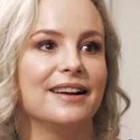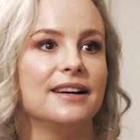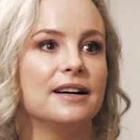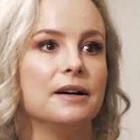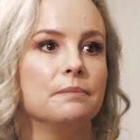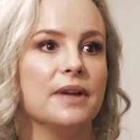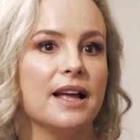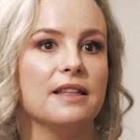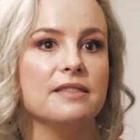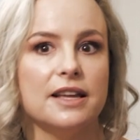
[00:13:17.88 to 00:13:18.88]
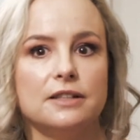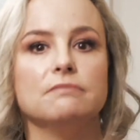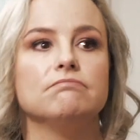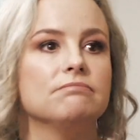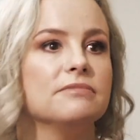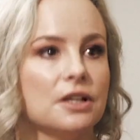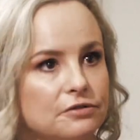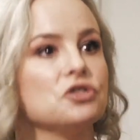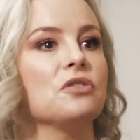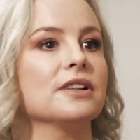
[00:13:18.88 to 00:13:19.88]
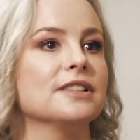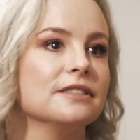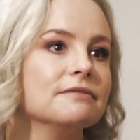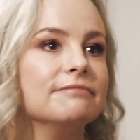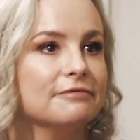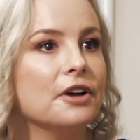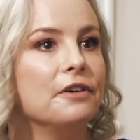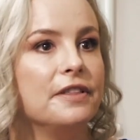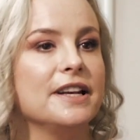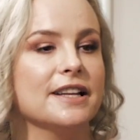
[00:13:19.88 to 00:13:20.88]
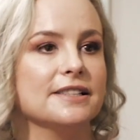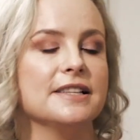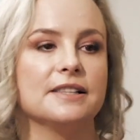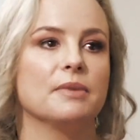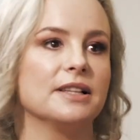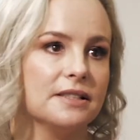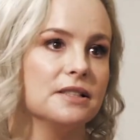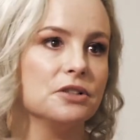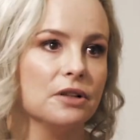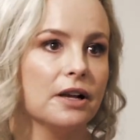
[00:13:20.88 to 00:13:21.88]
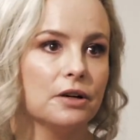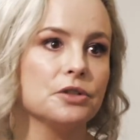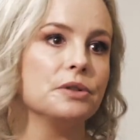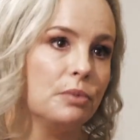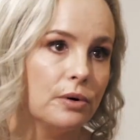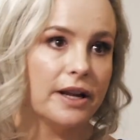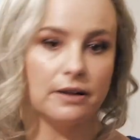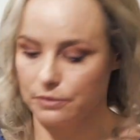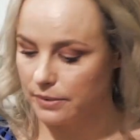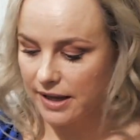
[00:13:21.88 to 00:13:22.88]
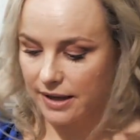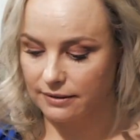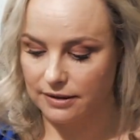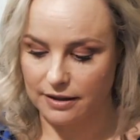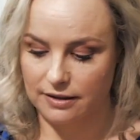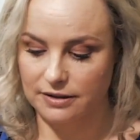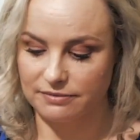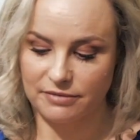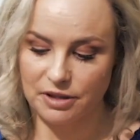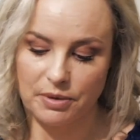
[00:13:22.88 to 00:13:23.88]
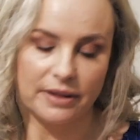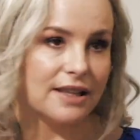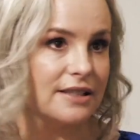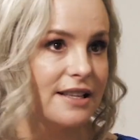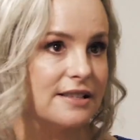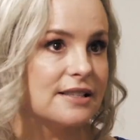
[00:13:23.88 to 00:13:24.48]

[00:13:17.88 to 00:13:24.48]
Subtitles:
And then self-destructed over the next 6 months until I got to the point where you probably can't see the